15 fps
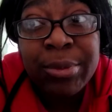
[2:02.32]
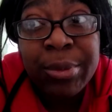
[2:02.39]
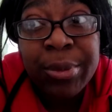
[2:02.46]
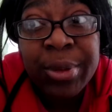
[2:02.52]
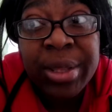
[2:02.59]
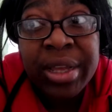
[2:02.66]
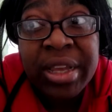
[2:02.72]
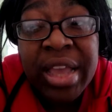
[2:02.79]

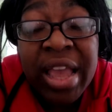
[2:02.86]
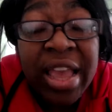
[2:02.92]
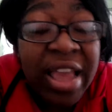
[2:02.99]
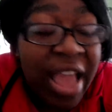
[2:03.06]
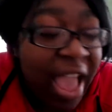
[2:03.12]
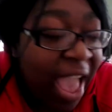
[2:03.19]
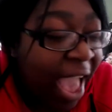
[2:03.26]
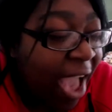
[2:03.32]
ruling,
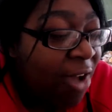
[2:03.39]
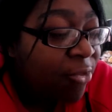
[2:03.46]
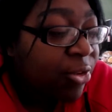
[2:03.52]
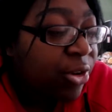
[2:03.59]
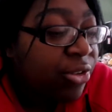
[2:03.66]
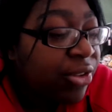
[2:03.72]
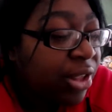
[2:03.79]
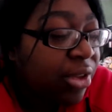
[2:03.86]

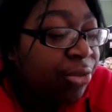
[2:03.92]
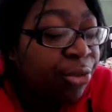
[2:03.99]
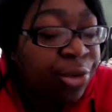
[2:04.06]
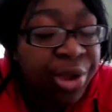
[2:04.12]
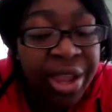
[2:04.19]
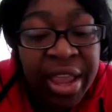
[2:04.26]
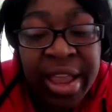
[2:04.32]
after slavery